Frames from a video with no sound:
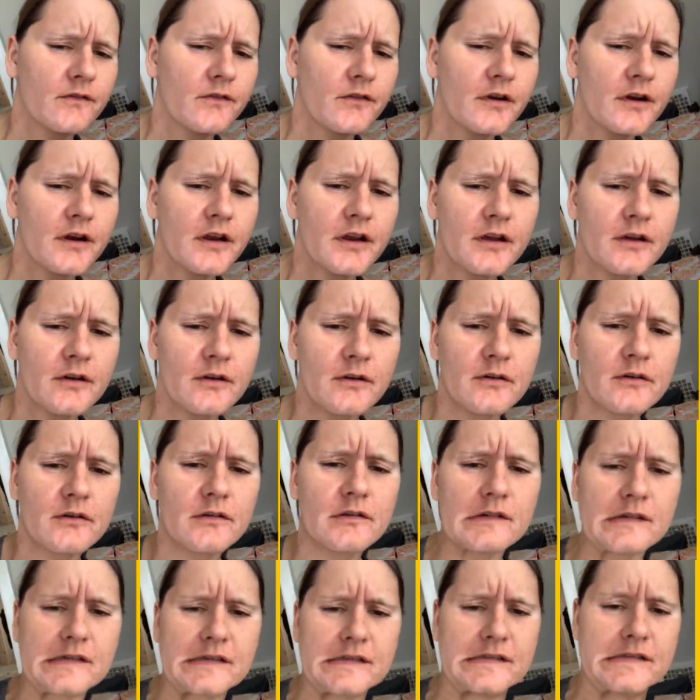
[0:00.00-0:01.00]
for you?
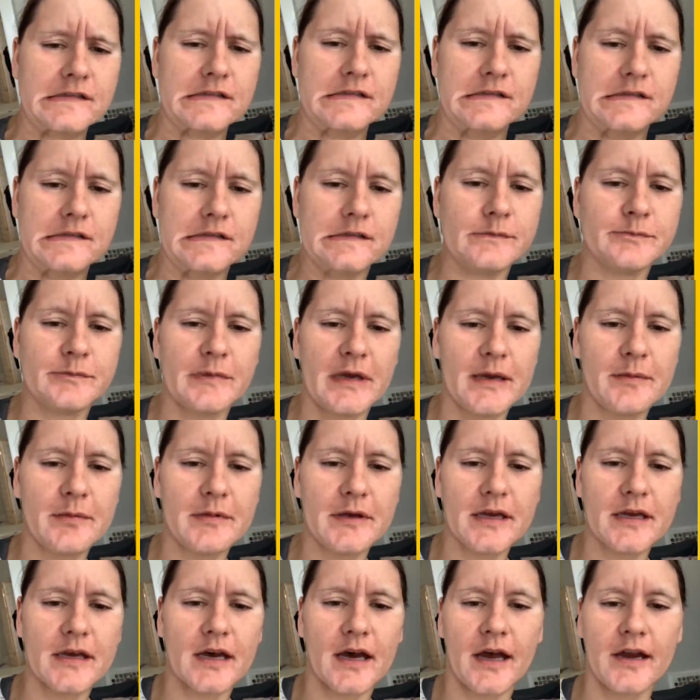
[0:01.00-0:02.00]

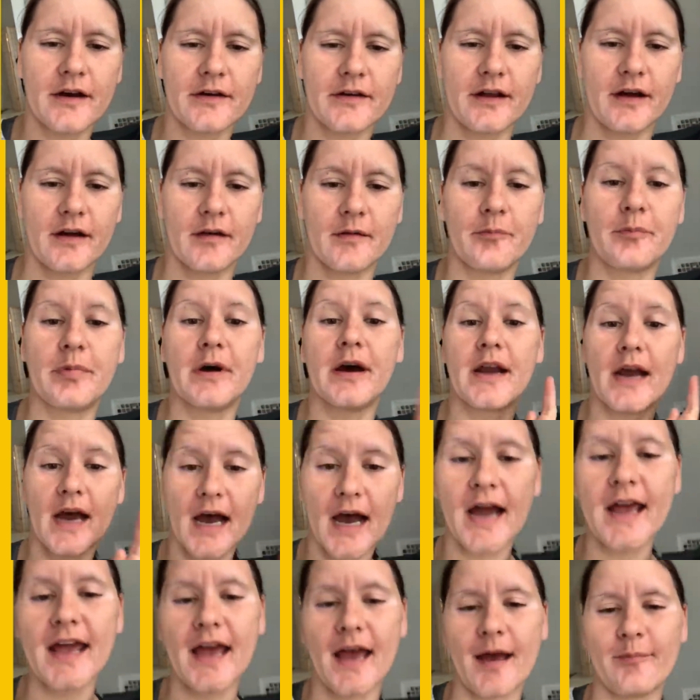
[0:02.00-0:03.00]
Maybe? I don't know. But
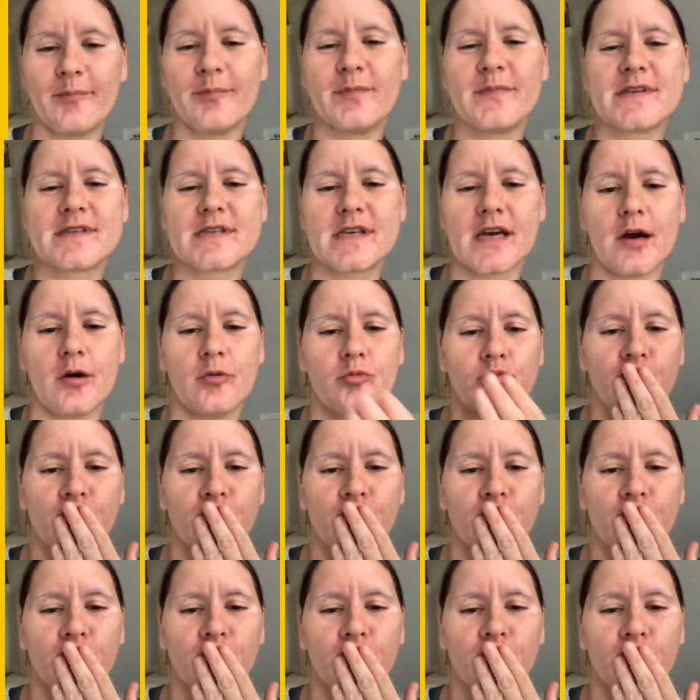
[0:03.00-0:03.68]
I am. So,